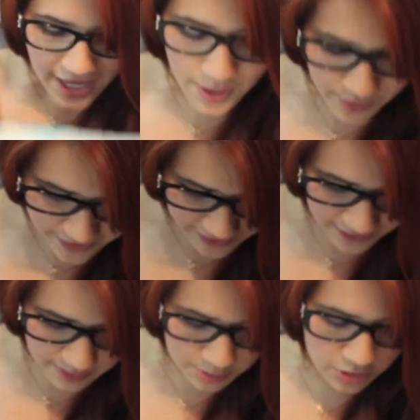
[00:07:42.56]
a
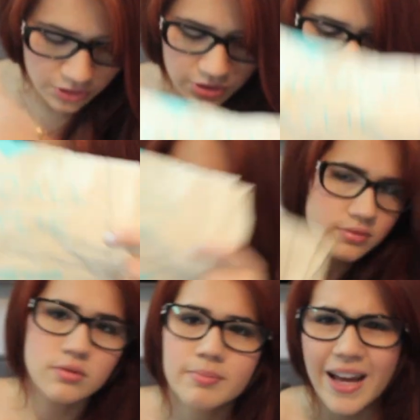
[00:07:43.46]
recyclable
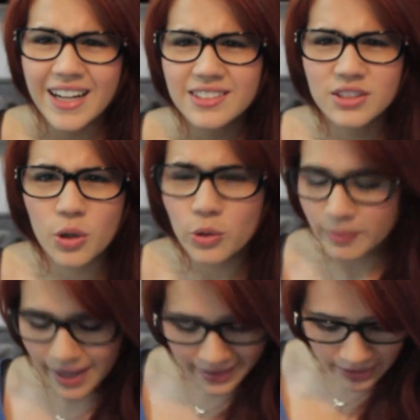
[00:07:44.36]
bag, tote
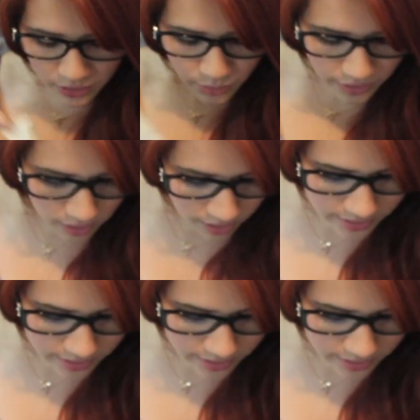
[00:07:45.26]
bag, I don't know what you call